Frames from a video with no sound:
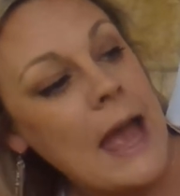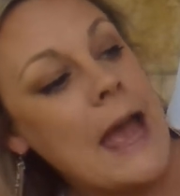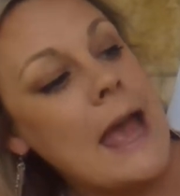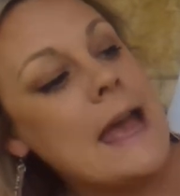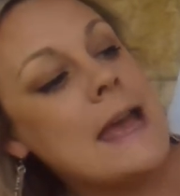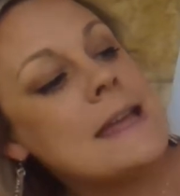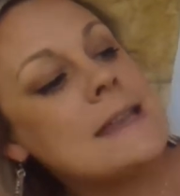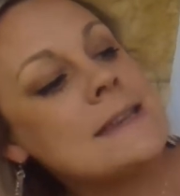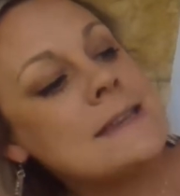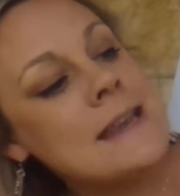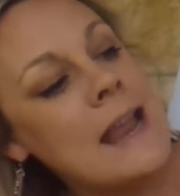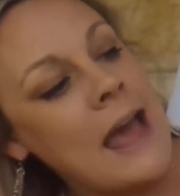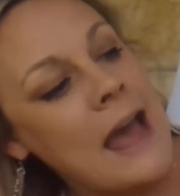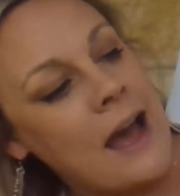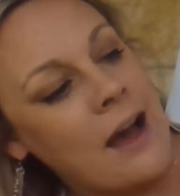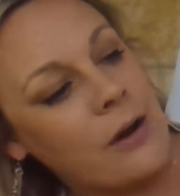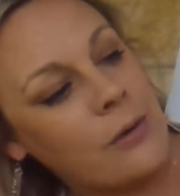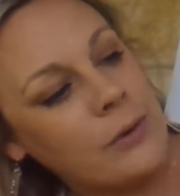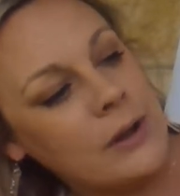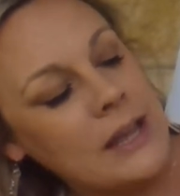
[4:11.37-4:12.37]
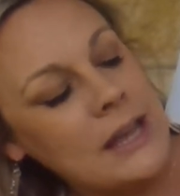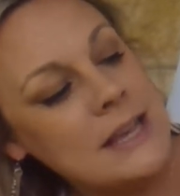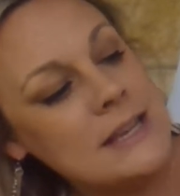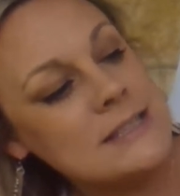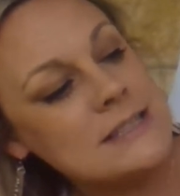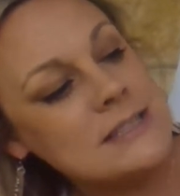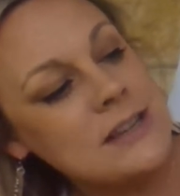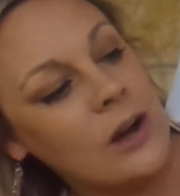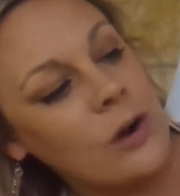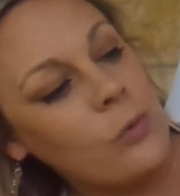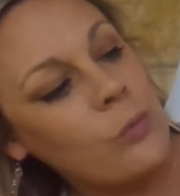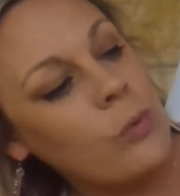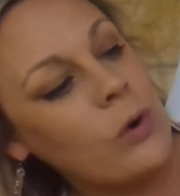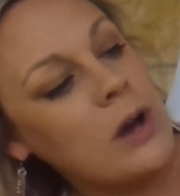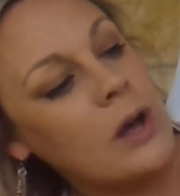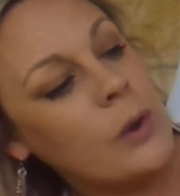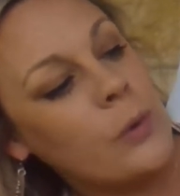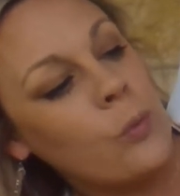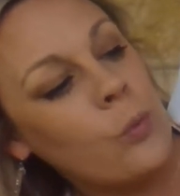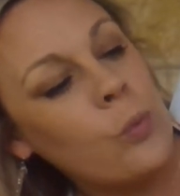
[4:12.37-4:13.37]
And now he saw
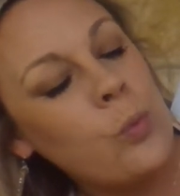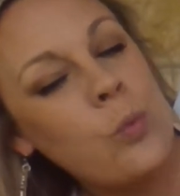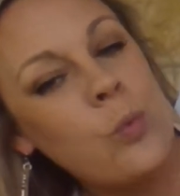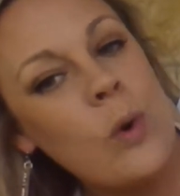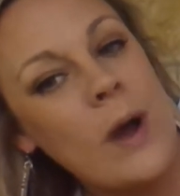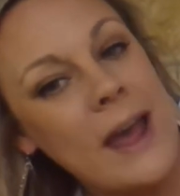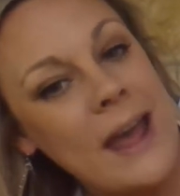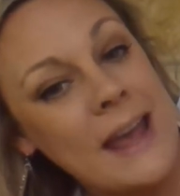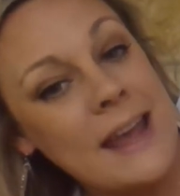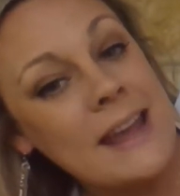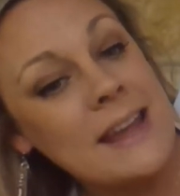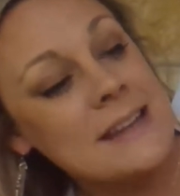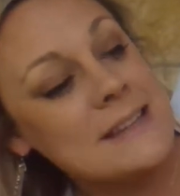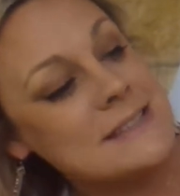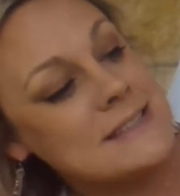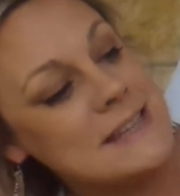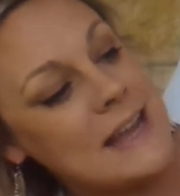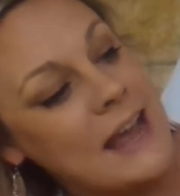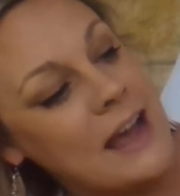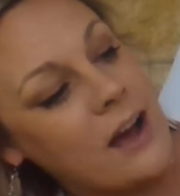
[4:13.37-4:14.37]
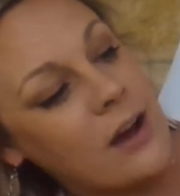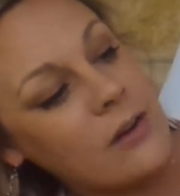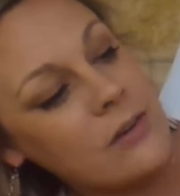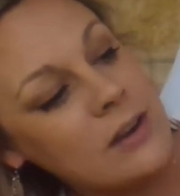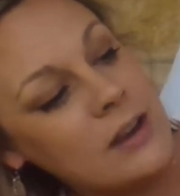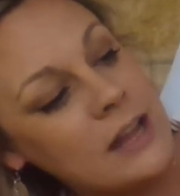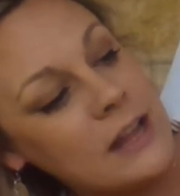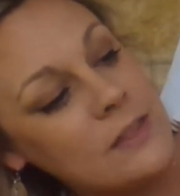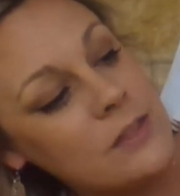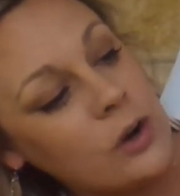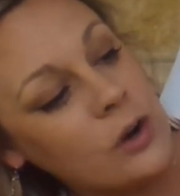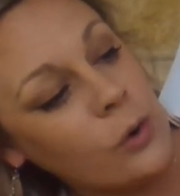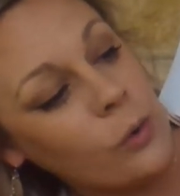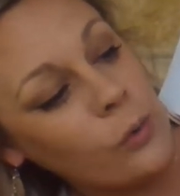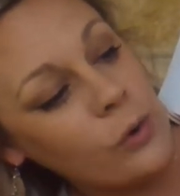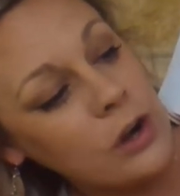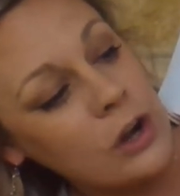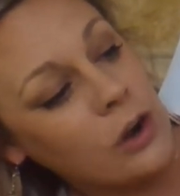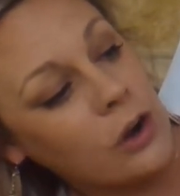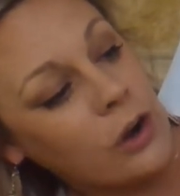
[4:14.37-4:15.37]
one way down in the
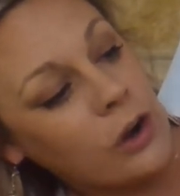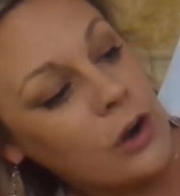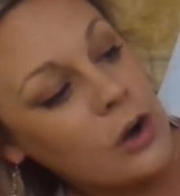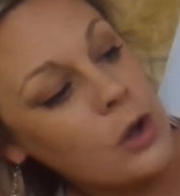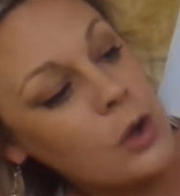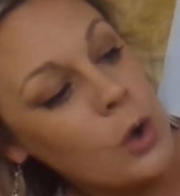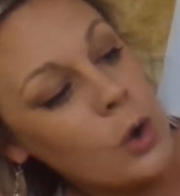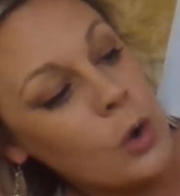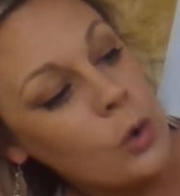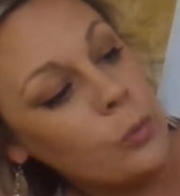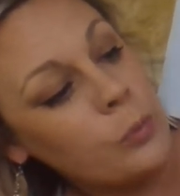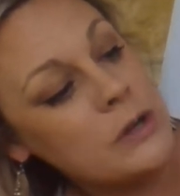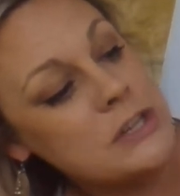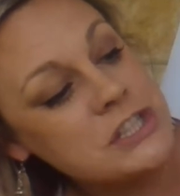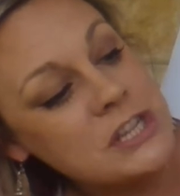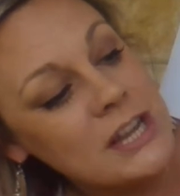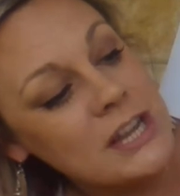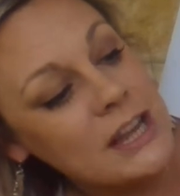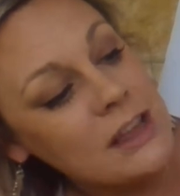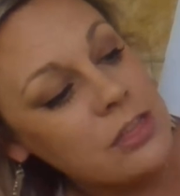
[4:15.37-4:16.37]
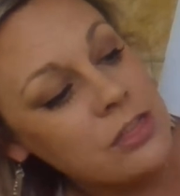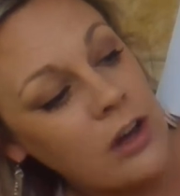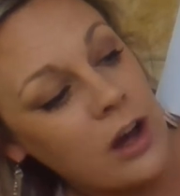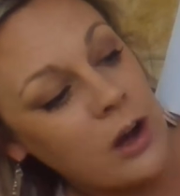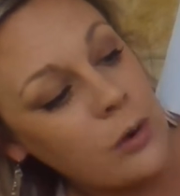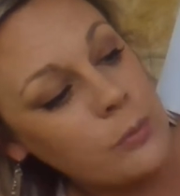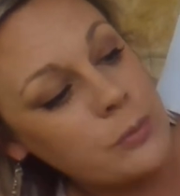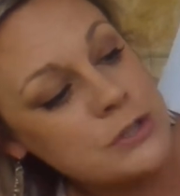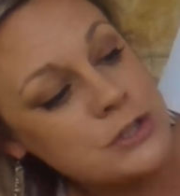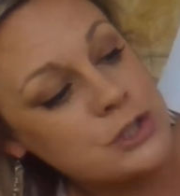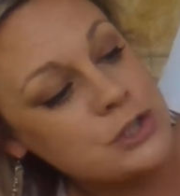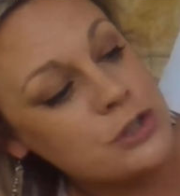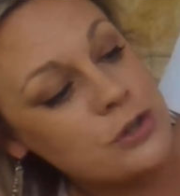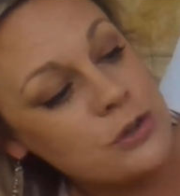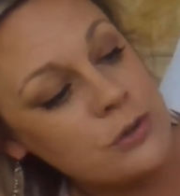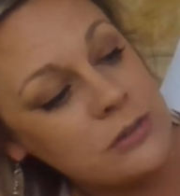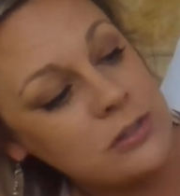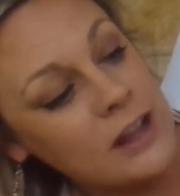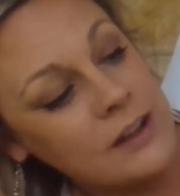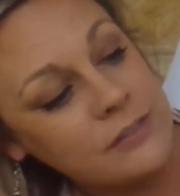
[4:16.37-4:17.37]
corner, which he thought was
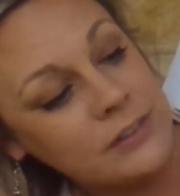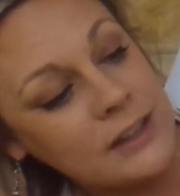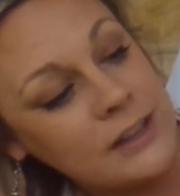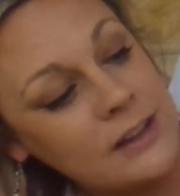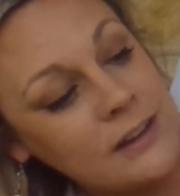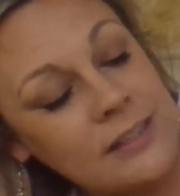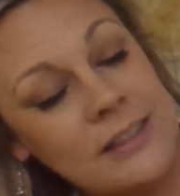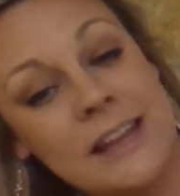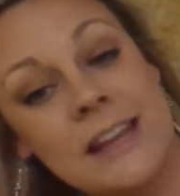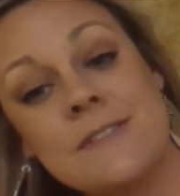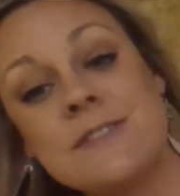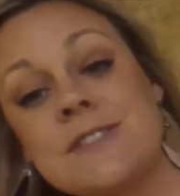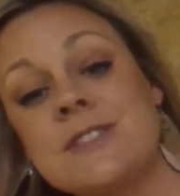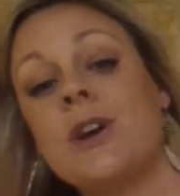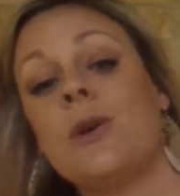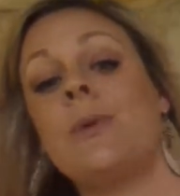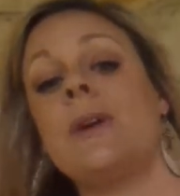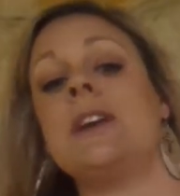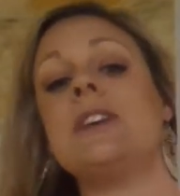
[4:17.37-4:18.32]
too lovely to leave, so